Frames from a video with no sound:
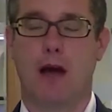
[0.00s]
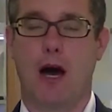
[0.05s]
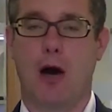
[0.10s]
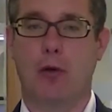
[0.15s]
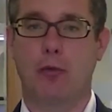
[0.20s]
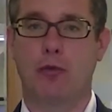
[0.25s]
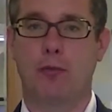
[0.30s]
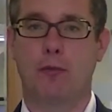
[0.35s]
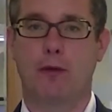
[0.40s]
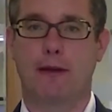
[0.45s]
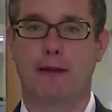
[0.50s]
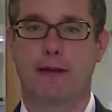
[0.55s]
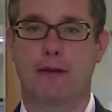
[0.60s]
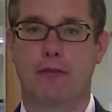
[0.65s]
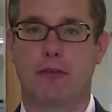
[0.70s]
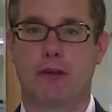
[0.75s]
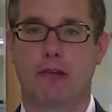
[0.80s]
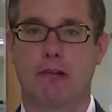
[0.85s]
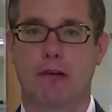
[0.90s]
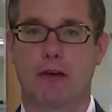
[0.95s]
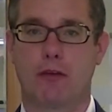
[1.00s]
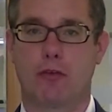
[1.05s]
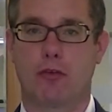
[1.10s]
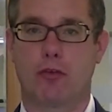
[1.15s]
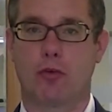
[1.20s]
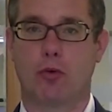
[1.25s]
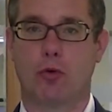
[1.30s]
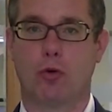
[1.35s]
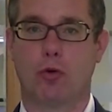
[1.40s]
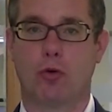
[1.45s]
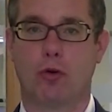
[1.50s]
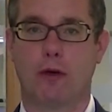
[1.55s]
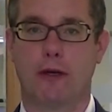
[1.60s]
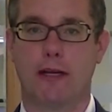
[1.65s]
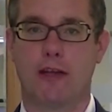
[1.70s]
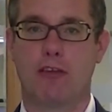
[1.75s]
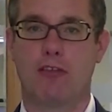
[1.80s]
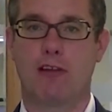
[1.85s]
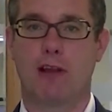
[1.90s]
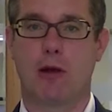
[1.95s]
Ultimately, if the credit score
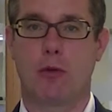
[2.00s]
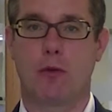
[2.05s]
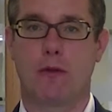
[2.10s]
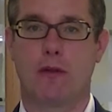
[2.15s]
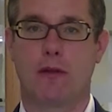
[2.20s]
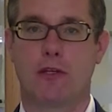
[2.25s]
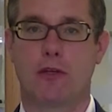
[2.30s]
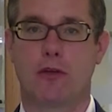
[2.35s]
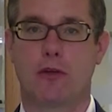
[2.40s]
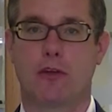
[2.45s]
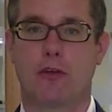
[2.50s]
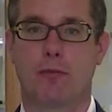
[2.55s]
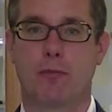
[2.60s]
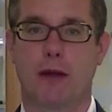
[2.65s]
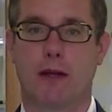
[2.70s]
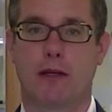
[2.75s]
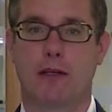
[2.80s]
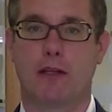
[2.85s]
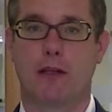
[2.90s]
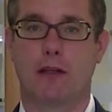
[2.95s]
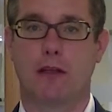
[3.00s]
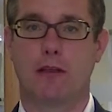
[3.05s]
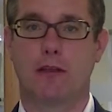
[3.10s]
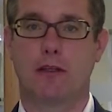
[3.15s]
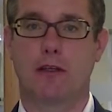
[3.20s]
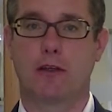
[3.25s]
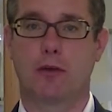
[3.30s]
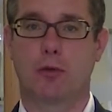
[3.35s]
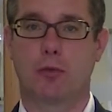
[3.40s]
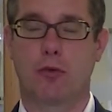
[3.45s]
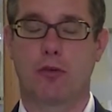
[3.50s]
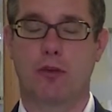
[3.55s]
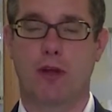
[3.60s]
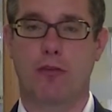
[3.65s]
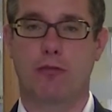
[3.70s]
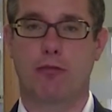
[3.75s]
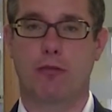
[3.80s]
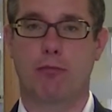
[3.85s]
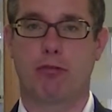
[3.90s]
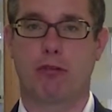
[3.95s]
is lower than you'd expect, you can always
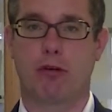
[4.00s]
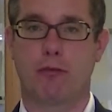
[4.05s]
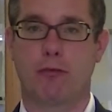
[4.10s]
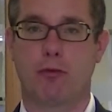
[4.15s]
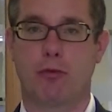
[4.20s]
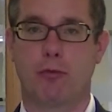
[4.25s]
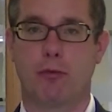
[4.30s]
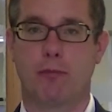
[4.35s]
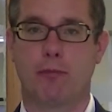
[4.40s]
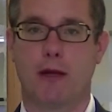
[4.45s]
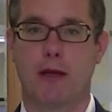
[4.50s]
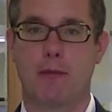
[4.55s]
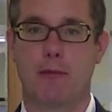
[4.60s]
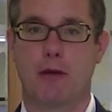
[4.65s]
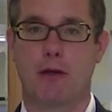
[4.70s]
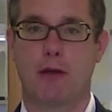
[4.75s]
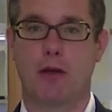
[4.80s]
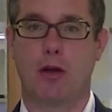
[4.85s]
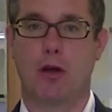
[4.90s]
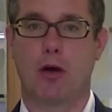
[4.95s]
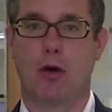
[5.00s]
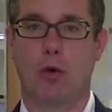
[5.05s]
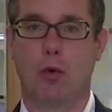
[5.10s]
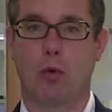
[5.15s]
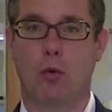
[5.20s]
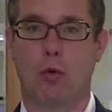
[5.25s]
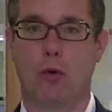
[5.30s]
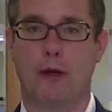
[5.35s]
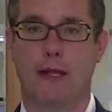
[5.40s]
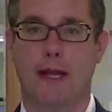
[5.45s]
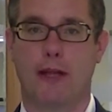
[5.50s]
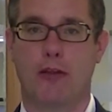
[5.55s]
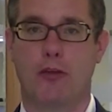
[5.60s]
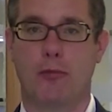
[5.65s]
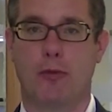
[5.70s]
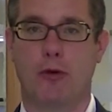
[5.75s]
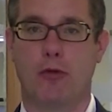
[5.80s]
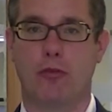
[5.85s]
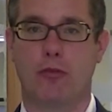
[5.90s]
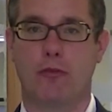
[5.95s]
ask for a pro forma payment or get a
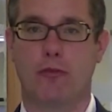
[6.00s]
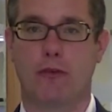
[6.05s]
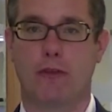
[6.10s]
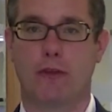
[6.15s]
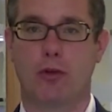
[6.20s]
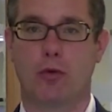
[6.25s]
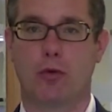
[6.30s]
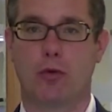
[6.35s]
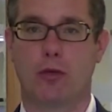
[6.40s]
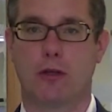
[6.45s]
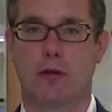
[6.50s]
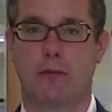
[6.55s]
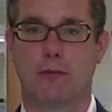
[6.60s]
deposit for the order.